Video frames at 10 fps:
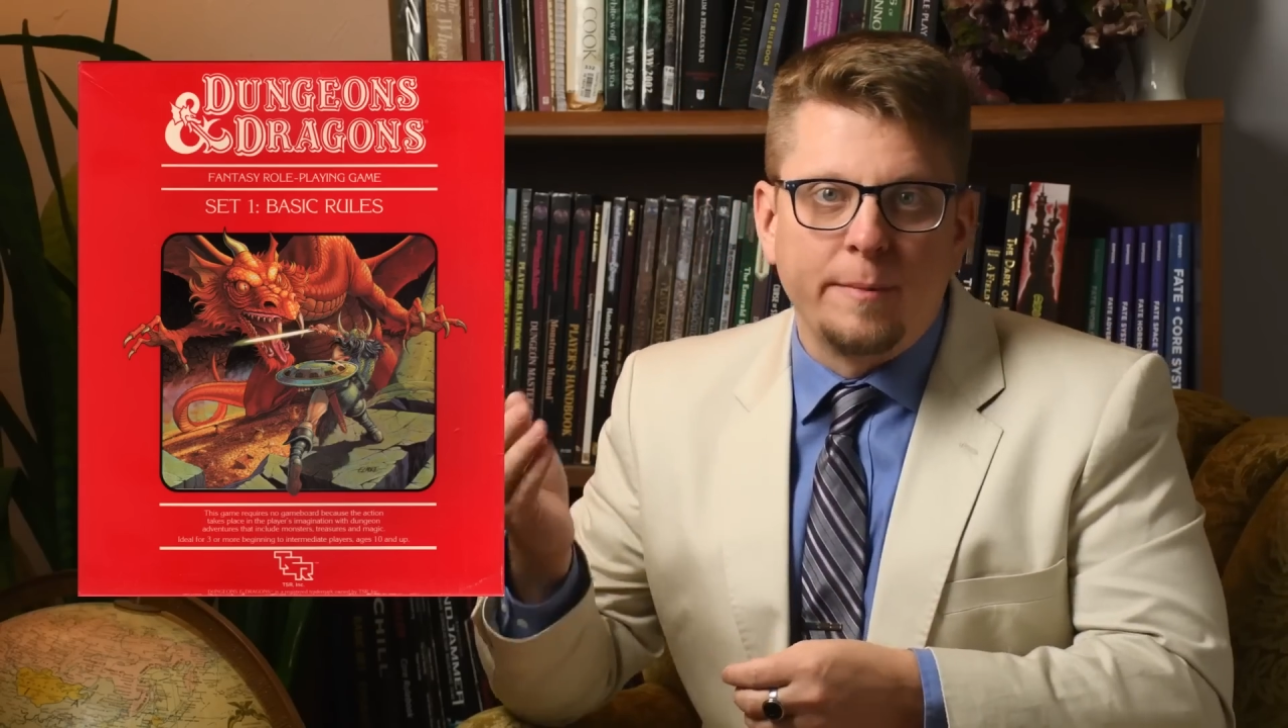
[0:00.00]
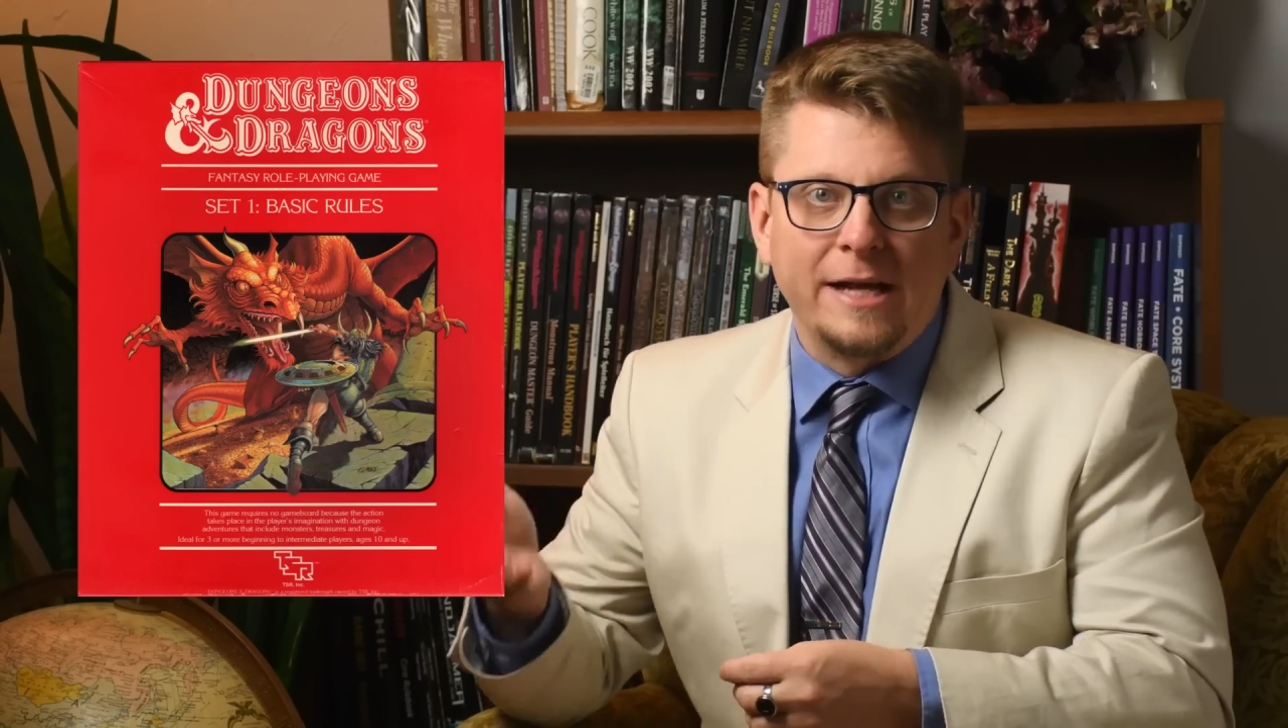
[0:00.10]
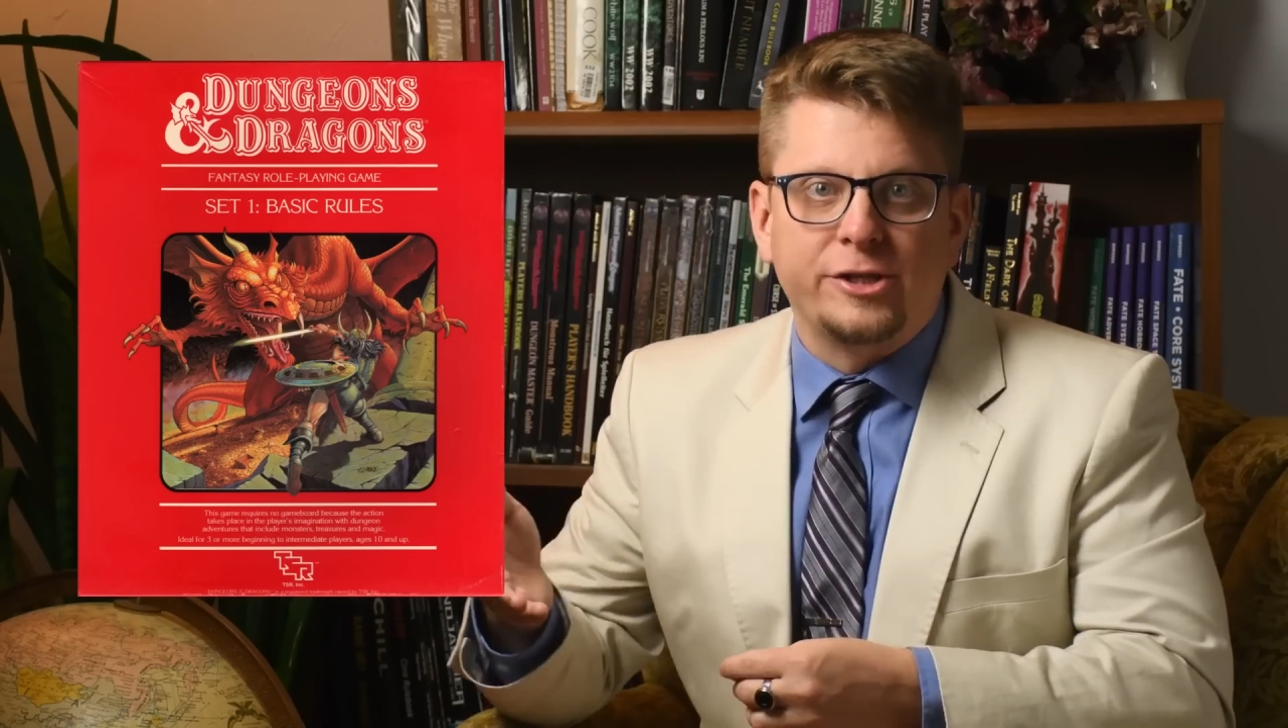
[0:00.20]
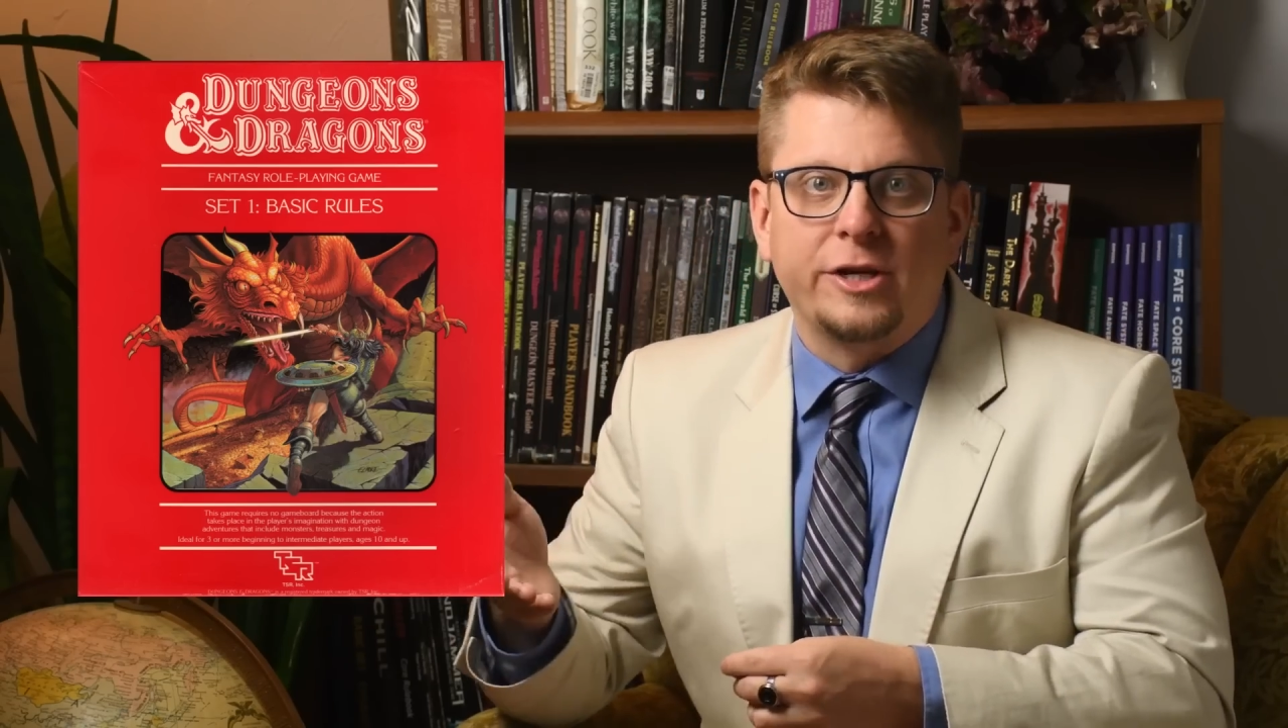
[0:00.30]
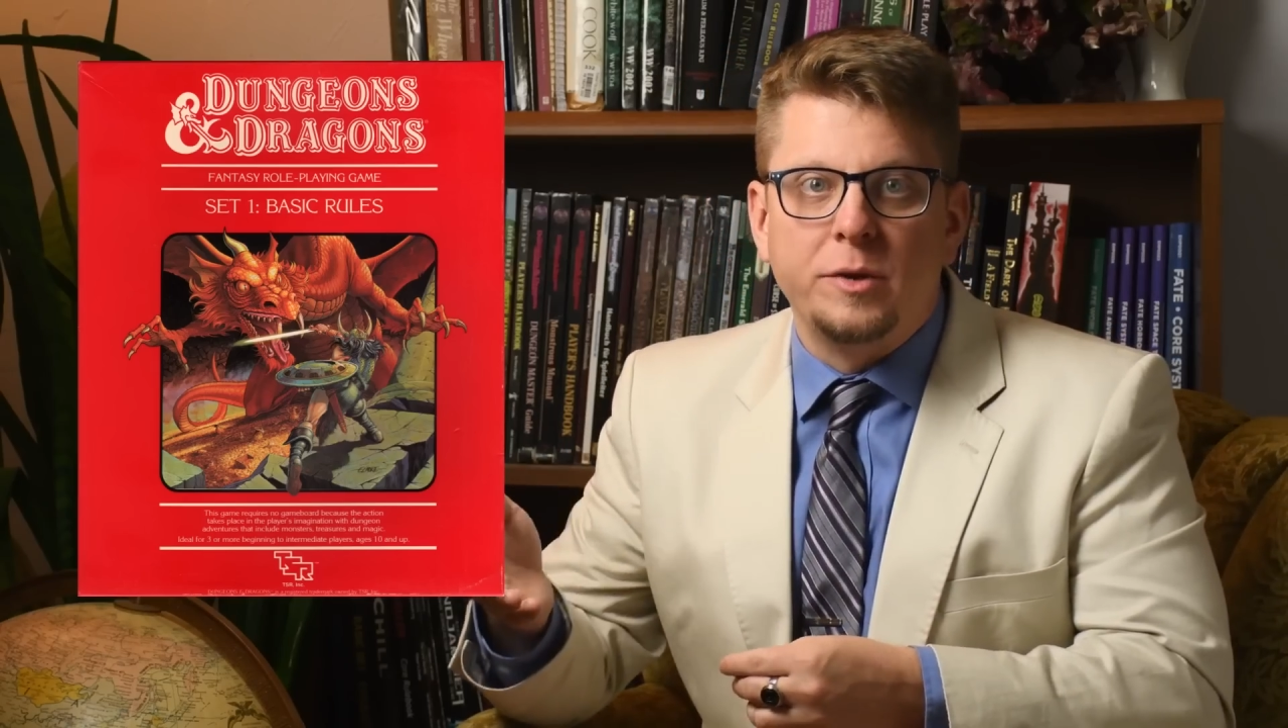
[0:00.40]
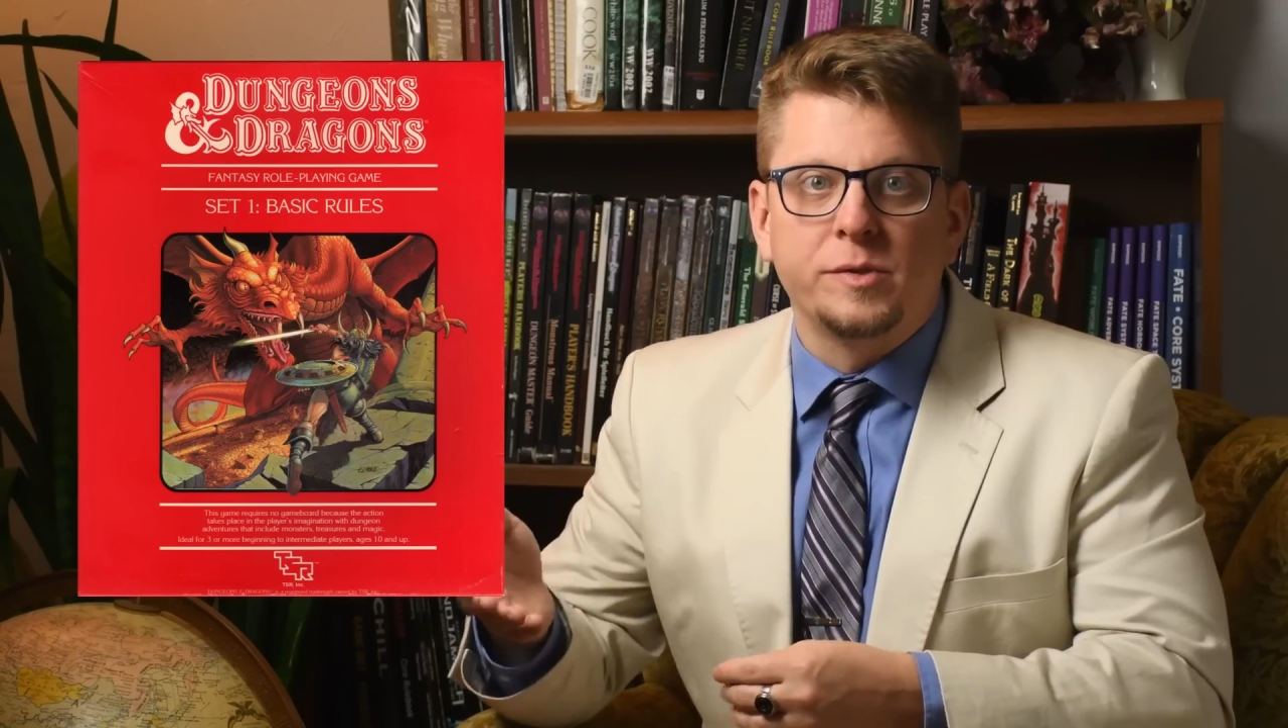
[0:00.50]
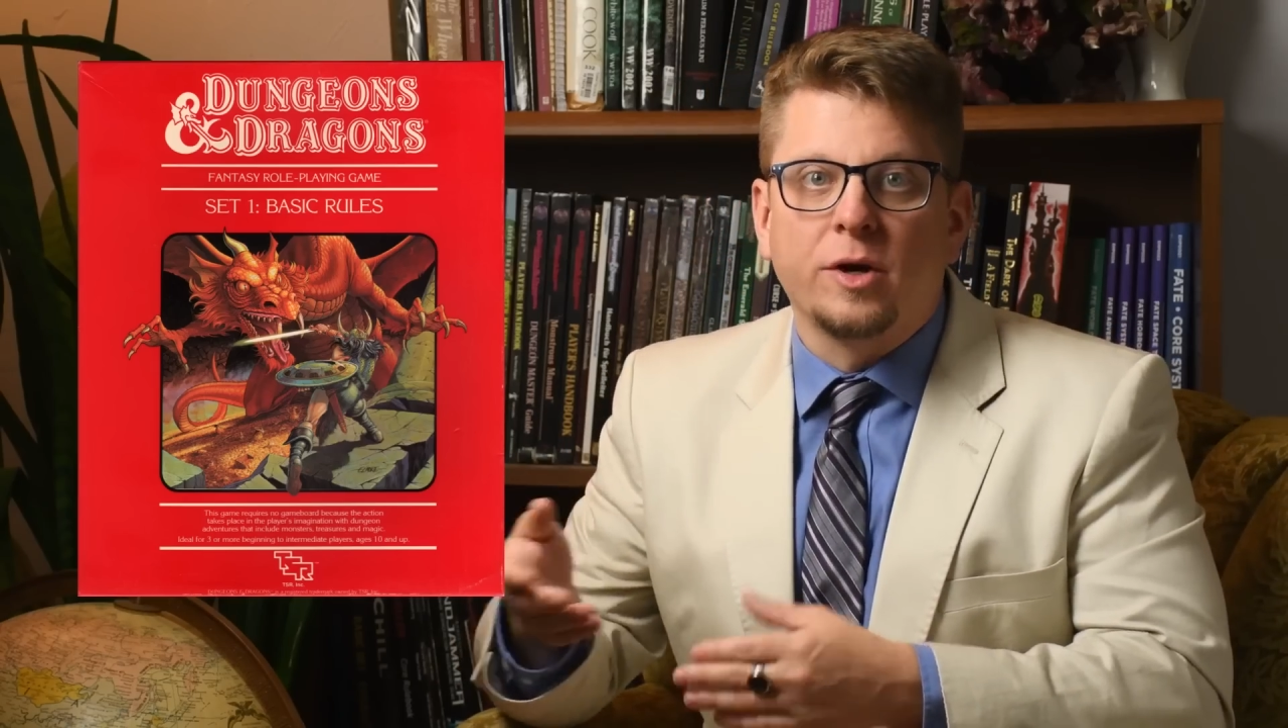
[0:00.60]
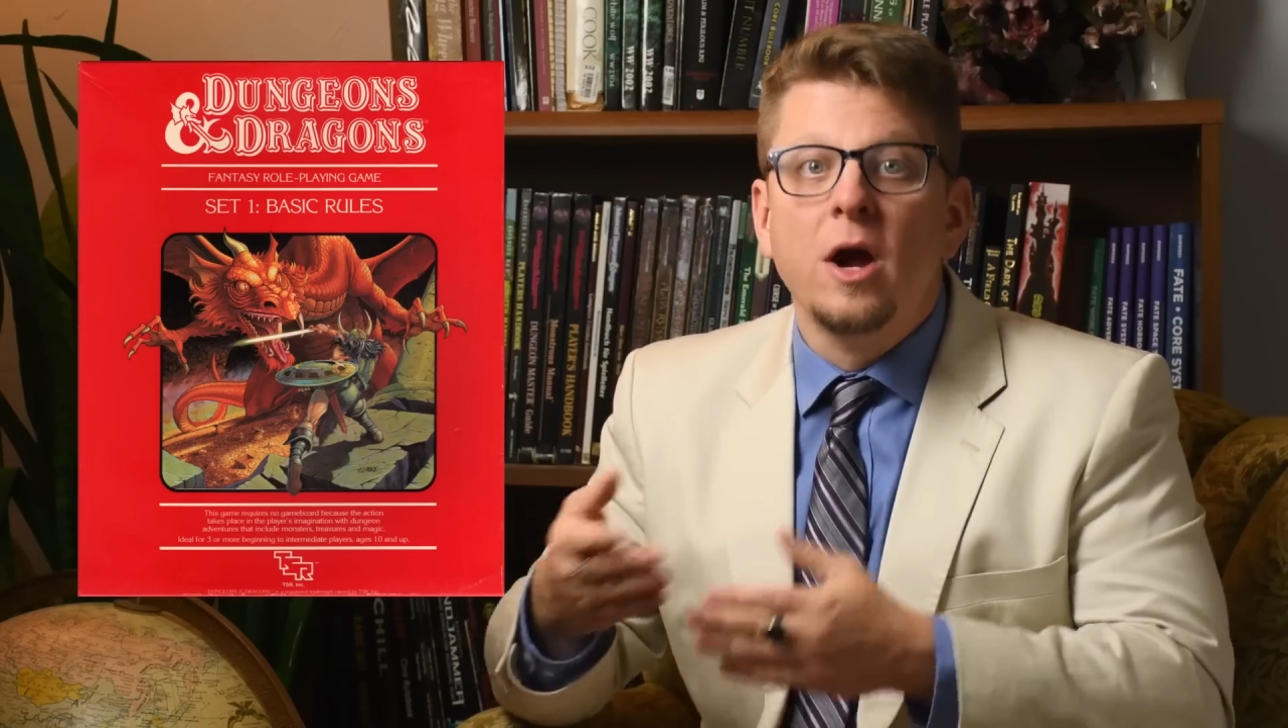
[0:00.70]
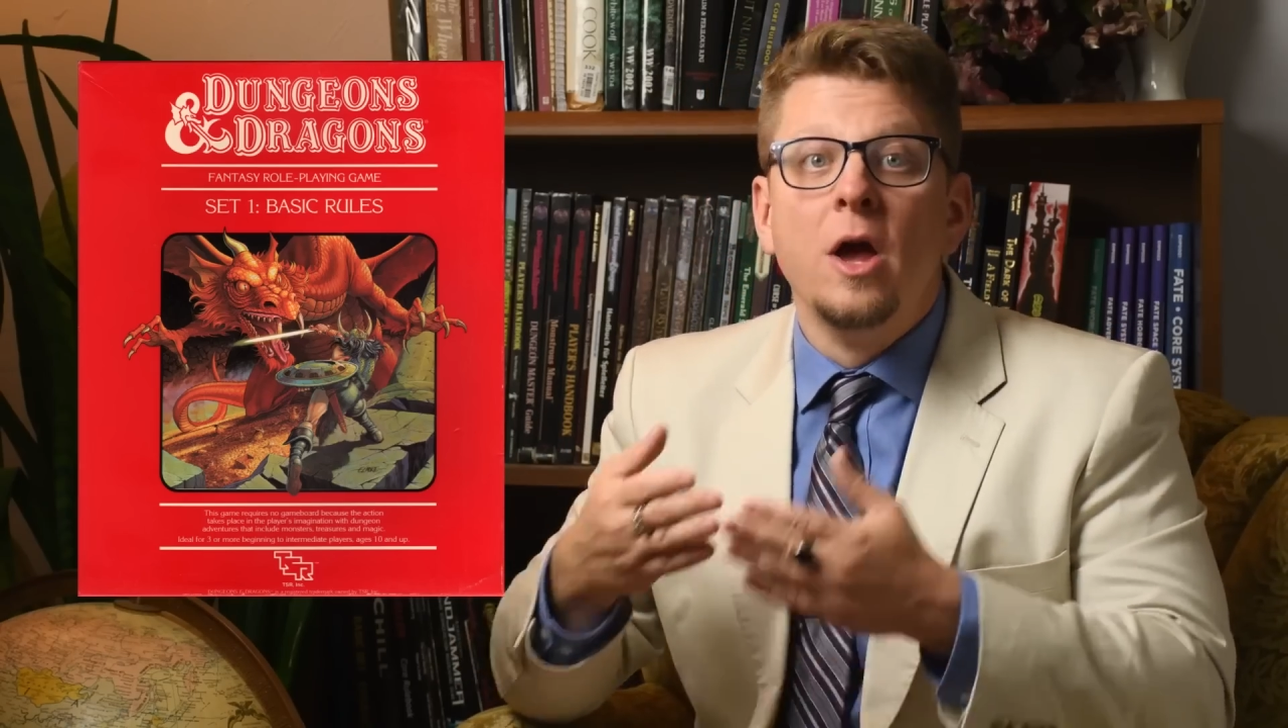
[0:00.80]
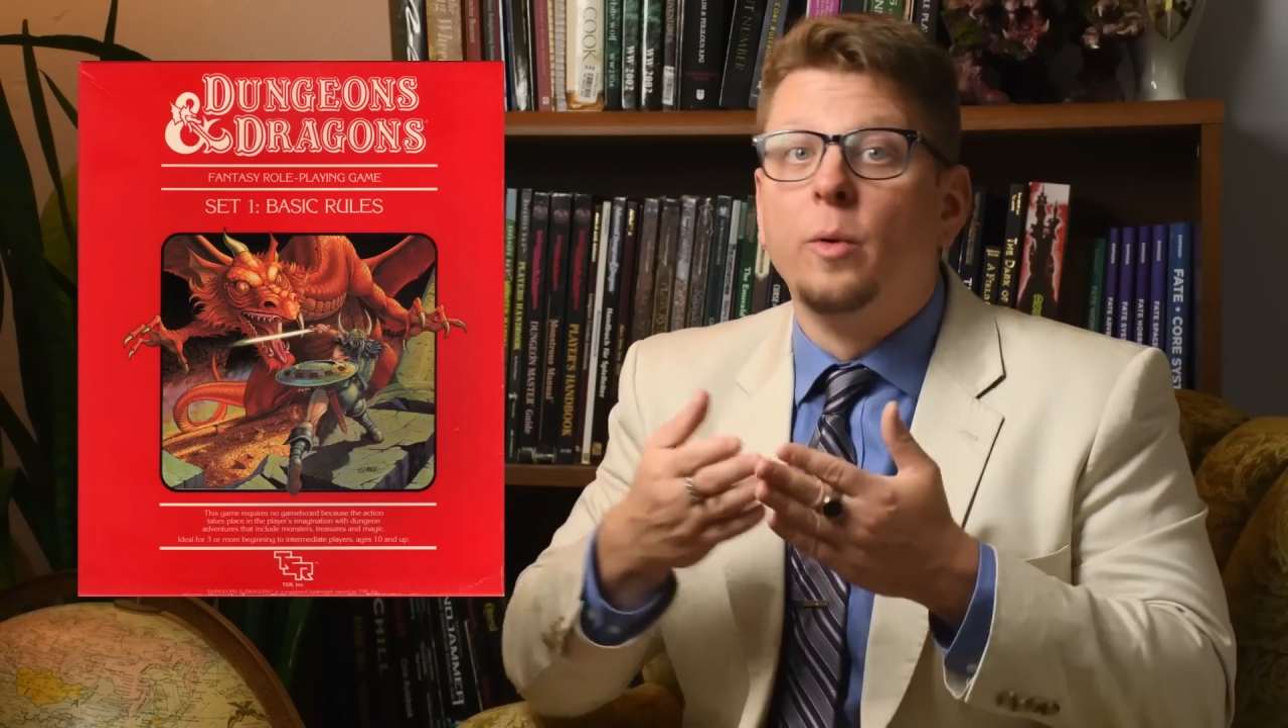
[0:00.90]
magic user